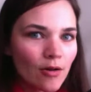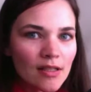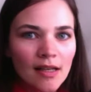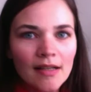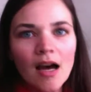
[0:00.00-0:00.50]
to
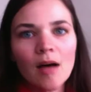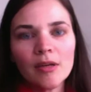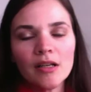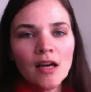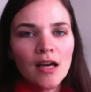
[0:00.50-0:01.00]
sign up
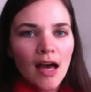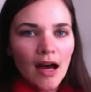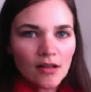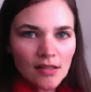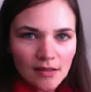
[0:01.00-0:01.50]
and
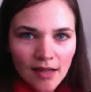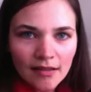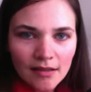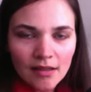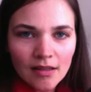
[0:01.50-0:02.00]
how to
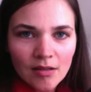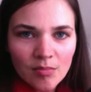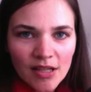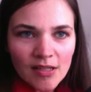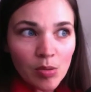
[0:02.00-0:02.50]
select the
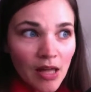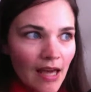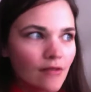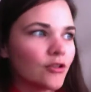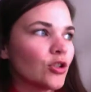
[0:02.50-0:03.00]
best
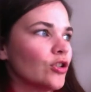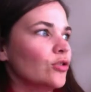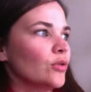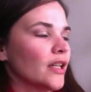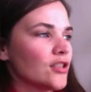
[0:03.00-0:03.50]
plan for
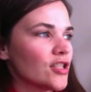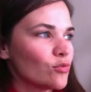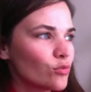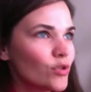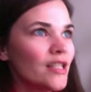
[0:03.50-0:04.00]
you, and just
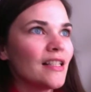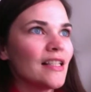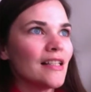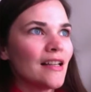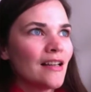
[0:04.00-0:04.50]

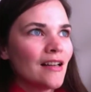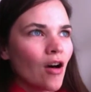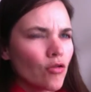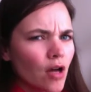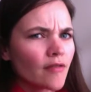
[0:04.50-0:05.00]
really
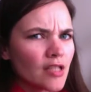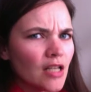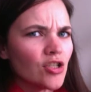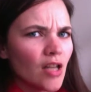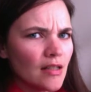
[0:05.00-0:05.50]
a lot of
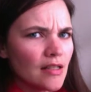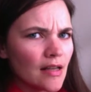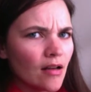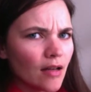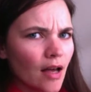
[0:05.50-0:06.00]
attention to
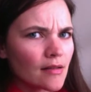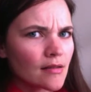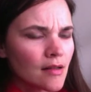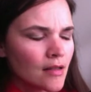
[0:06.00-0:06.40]
detail, guys.